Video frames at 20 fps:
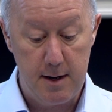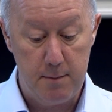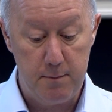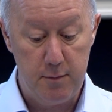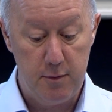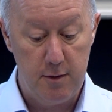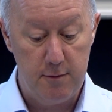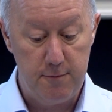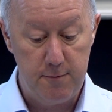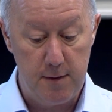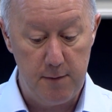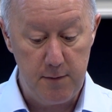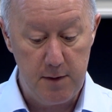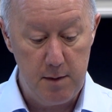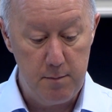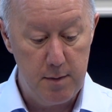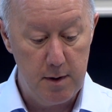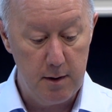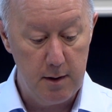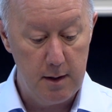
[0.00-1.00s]
up to
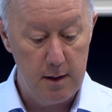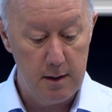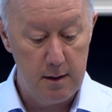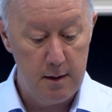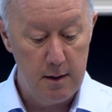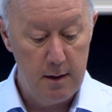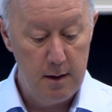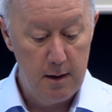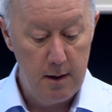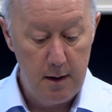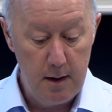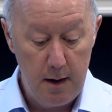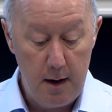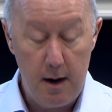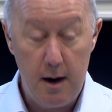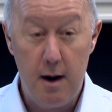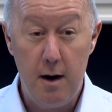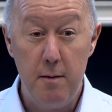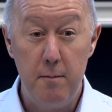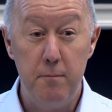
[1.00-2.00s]
50 billion.
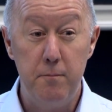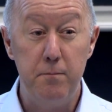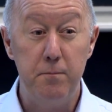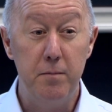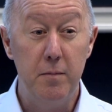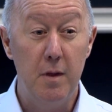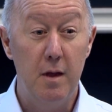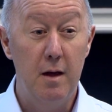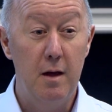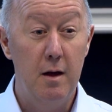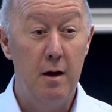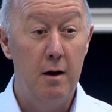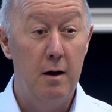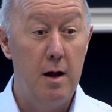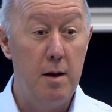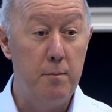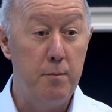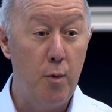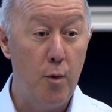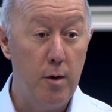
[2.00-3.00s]
Um,
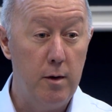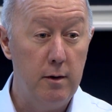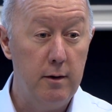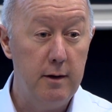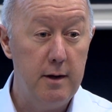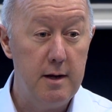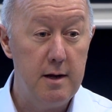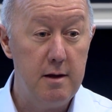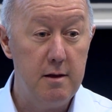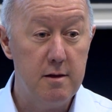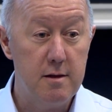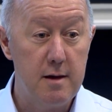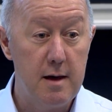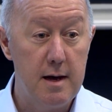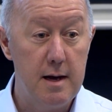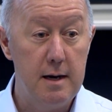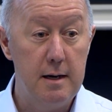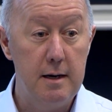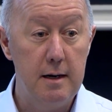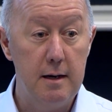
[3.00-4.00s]
importantly, he
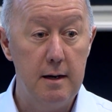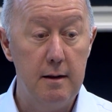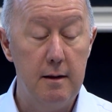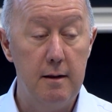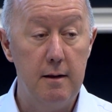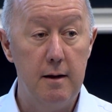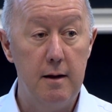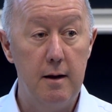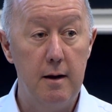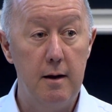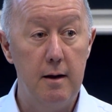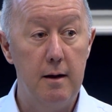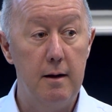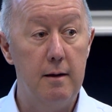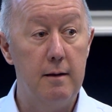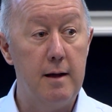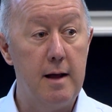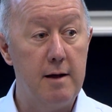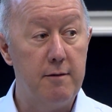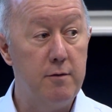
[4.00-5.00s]
said
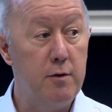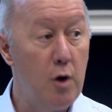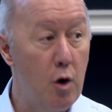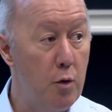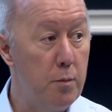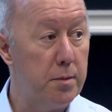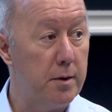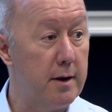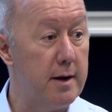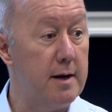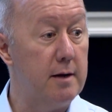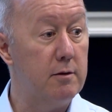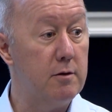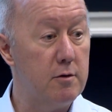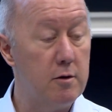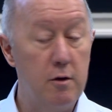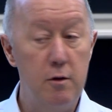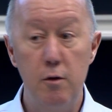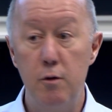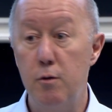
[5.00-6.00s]
they have no plans
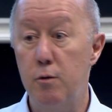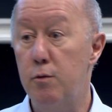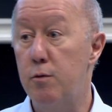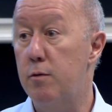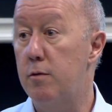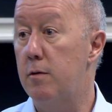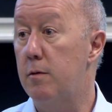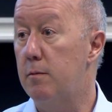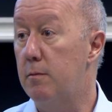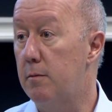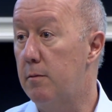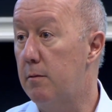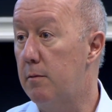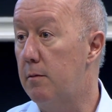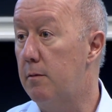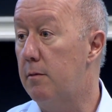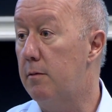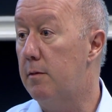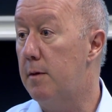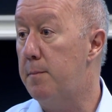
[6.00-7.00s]
to use
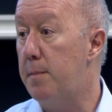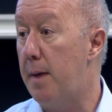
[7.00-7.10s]
the